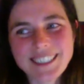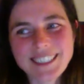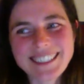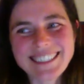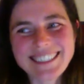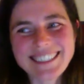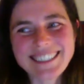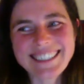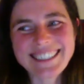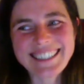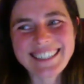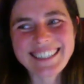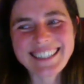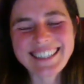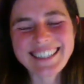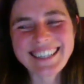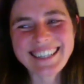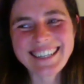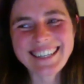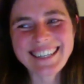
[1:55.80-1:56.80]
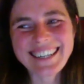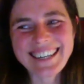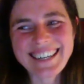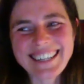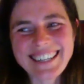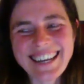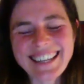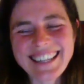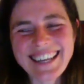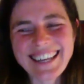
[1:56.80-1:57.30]
But
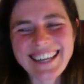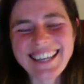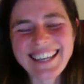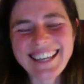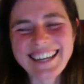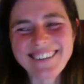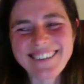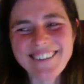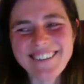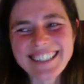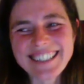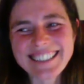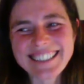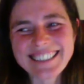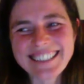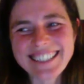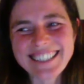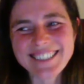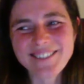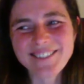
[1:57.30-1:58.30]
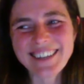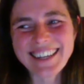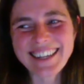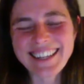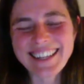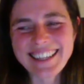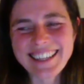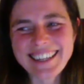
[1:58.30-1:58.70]
I read as well,